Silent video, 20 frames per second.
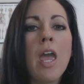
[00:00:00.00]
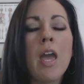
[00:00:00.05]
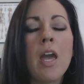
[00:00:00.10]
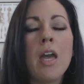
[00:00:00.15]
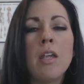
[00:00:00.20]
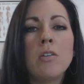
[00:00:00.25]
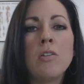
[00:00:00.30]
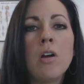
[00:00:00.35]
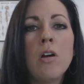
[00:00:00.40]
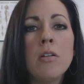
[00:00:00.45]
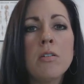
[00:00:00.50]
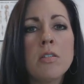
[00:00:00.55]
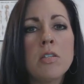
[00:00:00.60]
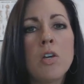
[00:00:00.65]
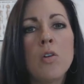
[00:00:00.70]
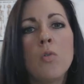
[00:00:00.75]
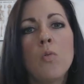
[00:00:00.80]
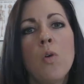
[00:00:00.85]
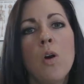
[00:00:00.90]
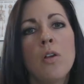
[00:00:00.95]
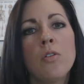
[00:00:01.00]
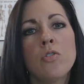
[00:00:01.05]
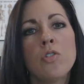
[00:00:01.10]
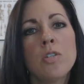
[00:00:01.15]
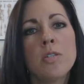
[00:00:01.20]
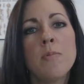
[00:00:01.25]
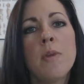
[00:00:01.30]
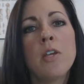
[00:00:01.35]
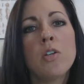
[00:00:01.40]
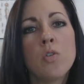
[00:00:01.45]
And also,
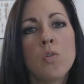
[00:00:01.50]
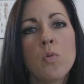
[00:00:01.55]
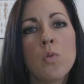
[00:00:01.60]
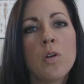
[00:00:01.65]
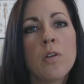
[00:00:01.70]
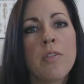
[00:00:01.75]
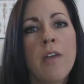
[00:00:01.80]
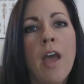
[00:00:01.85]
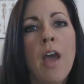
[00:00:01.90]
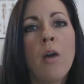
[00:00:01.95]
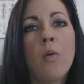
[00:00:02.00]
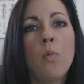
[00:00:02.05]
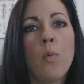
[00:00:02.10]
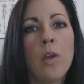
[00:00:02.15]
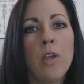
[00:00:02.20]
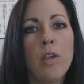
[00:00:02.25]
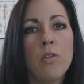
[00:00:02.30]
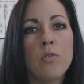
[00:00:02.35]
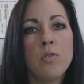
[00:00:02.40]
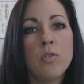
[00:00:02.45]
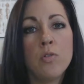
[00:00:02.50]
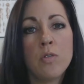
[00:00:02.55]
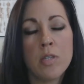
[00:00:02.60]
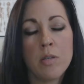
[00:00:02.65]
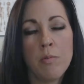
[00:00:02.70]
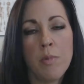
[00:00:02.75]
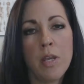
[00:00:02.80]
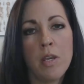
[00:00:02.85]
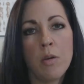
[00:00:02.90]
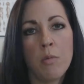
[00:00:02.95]
just make sure that when you do
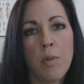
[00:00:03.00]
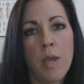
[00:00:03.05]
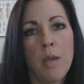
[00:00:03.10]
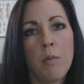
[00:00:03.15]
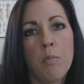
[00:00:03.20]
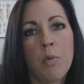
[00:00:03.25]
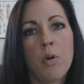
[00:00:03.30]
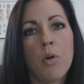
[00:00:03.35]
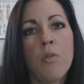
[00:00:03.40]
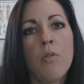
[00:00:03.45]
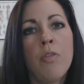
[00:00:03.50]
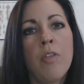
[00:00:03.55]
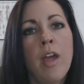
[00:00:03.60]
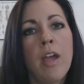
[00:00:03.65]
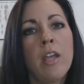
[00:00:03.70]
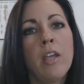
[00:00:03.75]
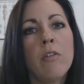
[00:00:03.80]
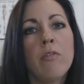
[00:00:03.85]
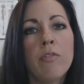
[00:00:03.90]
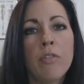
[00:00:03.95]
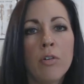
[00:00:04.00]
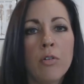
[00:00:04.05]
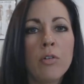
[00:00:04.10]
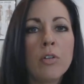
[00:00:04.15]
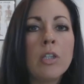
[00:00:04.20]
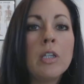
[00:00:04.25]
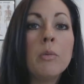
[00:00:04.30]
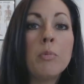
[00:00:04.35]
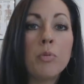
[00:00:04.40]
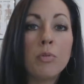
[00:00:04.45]
submit your paper that you've
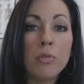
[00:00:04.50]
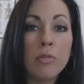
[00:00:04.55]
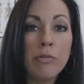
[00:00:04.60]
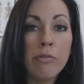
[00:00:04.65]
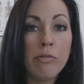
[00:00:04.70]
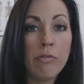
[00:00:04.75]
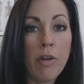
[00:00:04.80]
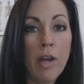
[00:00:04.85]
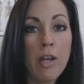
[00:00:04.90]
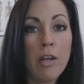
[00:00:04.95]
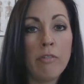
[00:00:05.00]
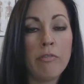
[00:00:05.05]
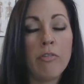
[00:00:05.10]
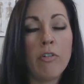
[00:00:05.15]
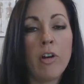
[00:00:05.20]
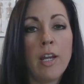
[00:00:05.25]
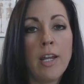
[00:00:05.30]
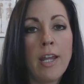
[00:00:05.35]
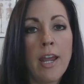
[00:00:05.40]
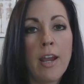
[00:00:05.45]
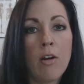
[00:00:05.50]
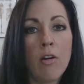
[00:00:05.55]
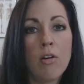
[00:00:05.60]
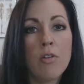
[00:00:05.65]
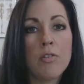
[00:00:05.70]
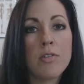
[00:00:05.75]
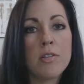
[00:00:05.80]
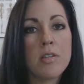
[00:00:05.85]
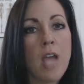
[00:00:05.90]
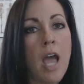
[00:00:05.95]
thoroughly proofread it for any
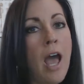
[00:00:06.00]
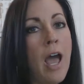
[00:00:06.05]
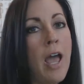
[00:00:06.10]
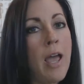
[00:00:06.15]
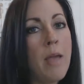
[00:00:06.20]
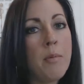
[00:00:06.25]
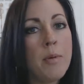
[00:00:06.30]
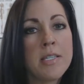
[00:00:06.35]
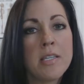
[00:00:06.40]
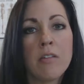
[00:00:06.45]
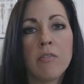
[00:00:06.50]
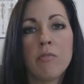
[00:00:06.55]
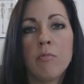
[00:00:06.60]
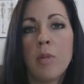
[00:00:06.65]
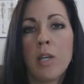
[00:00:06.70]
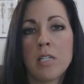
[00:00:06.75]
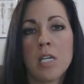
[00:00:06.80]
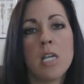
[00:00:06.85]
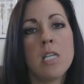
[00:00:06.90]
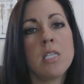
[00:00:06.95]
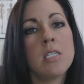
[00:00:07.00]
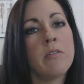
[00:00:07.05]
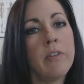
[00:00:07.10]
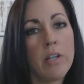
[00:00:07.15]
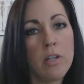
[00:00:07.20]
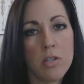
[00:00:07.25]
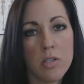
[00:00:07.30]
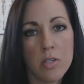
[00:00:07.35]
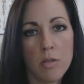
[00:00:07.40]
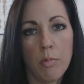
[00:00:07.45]
errors. I myself make tons of
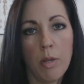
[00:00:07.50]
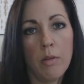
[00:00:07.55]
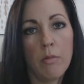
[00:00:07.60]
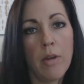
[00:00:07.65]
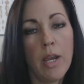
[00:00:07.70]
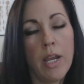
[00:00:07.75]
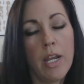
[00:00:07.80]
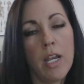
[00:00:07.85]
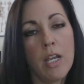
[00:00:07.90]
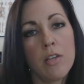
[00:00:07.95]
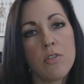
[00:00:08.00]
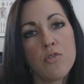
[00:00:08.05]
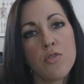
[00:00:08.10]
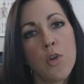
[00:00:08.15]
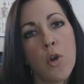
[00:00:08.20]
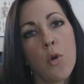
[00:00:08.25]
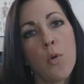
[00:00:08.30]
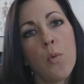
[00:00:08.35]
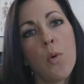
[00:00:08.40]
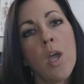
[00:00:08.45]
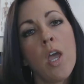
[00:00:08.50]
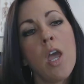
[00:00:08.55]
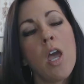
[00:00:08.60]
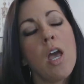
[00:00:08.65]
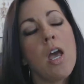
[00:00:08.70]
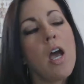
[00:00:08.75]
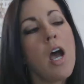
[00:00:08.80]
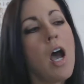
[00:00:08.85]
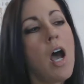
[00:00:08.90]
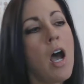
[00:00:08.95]
errors in my writing, so
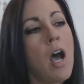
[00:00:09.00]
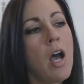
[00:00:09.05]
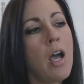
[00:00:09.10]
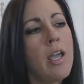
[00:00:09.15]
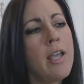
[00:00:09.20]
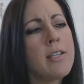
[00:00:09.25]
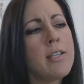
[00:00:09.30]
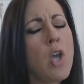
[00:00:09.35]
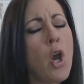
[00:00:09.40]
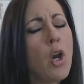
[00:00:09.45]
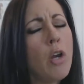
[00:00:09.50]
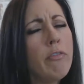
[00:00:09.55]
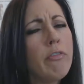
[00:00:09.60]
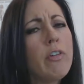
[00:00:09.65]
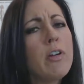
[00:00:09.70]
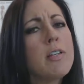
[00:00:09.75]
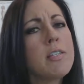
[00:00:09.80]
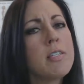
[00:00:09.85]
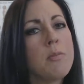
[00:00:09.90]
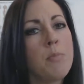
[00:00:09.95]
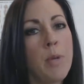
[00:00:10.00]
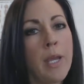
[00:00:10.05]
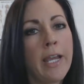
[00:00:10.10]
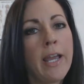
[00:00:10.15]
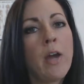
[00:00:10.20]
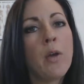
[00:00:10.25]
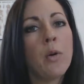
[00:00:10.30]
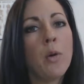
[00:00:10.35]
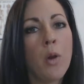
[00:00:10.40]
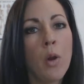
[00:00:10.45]
it's hard for us to pick
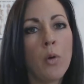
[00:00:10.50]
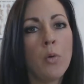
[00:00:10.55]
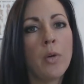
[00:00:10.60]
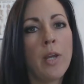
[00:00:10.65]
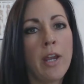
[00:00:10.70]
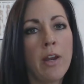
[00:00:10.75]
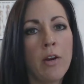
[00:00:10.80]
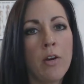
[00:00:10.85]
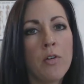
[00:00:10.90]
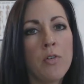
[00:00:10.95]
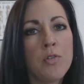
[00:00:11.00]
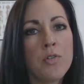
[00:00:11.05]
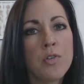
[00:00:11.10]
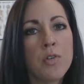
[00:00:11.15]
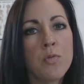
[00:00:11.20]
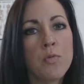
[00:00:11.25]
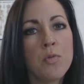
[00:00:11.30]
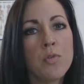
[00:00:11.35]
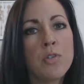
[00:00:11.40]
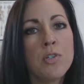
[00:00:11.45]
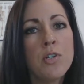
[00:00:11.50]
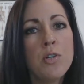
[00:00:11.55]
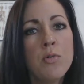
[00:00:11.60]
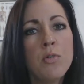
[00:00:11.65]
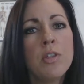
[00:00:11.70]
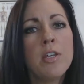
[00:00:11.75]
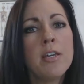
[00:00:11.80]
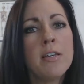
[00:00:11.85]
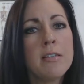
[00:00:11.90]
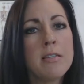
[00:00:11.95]
out our own errors. So 2
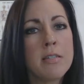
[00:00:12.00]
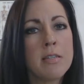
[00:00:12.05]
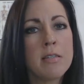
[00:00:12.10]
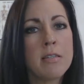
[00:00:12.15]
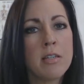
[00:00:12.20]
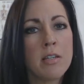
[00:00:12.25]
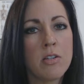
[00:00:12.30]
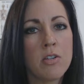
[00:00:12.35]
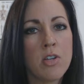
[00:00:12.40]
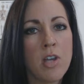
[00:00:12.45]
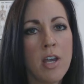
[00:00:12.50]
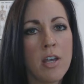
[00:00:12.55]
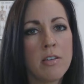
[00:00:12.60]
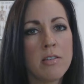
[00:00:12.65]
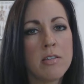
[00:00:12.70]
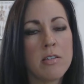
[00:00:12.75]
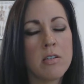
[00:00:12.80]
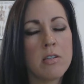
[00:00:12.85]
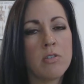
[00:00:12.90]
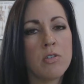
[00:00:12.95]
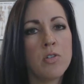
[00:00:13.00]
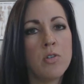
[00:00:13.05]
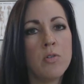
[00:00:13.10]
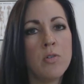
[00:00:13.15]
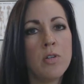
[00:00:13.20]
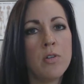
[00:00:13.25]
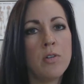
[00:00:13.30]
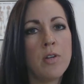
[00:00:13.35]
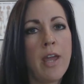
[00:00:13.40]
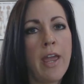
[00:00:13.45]
things to suggest to
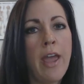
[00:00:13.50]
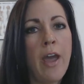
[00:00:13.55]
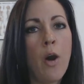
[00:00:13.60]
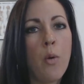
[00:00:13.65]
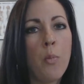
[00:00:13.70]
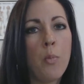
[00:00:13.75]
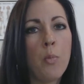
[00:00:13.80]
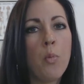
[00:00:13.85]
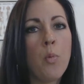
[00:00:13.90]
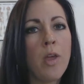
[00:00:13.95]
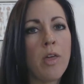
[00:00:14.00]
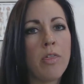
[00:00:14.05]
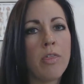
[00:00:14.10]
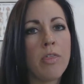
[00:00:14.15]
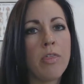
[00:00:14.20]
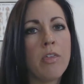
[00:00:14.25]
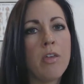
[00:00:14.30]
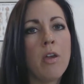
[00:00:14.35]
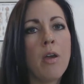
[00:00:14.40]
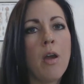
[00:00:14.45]
you to help with